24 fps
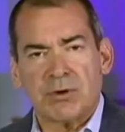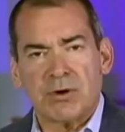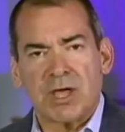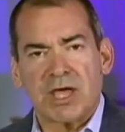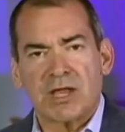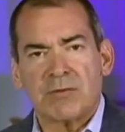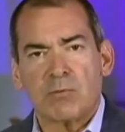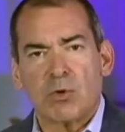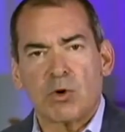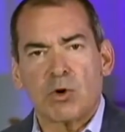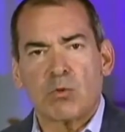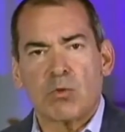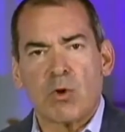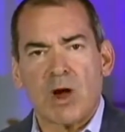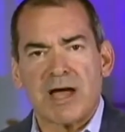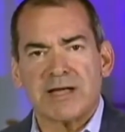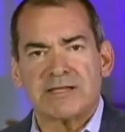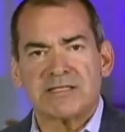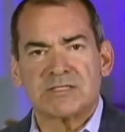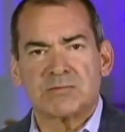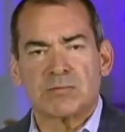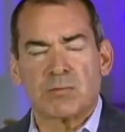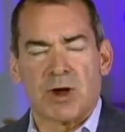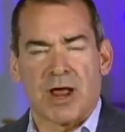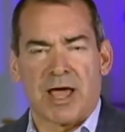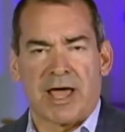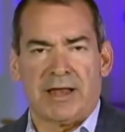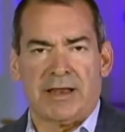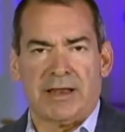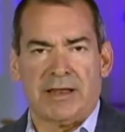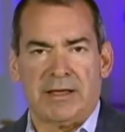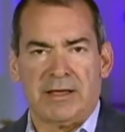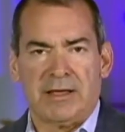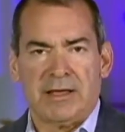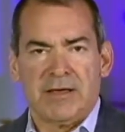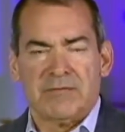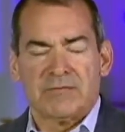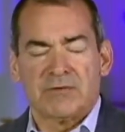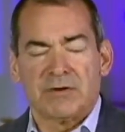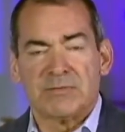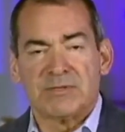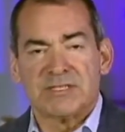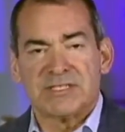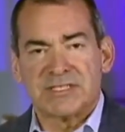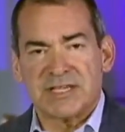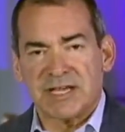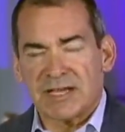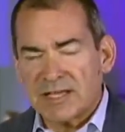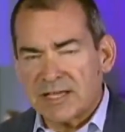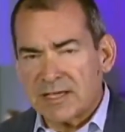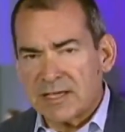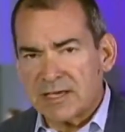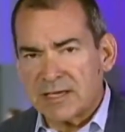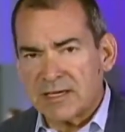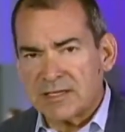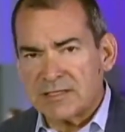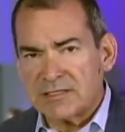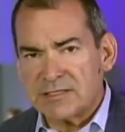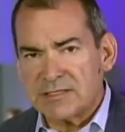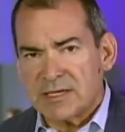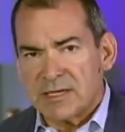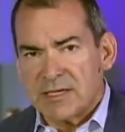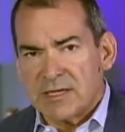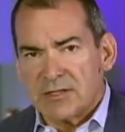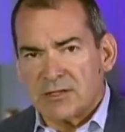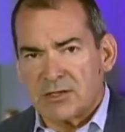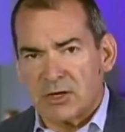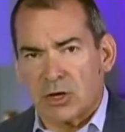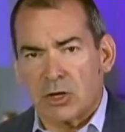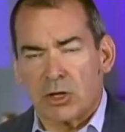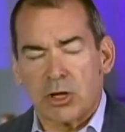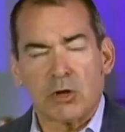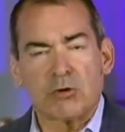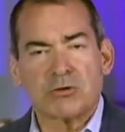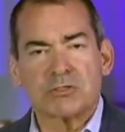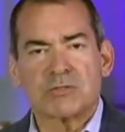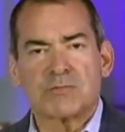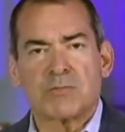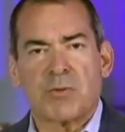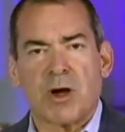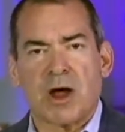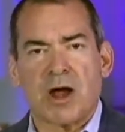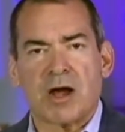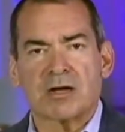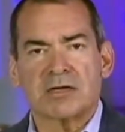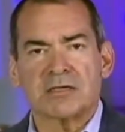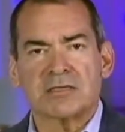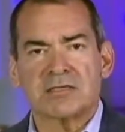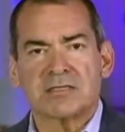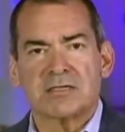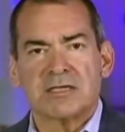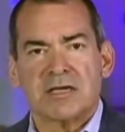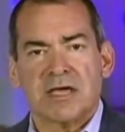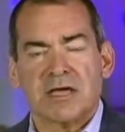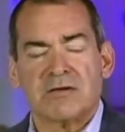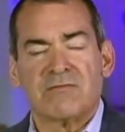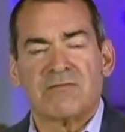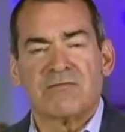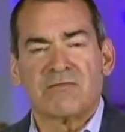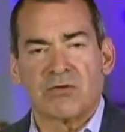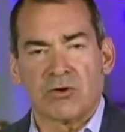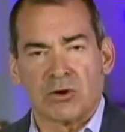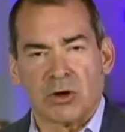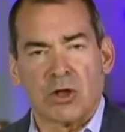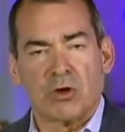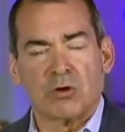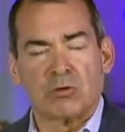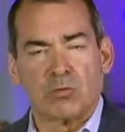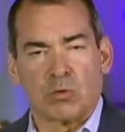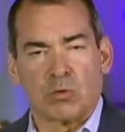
and more widespread, from sick kids to closed parks and furloughed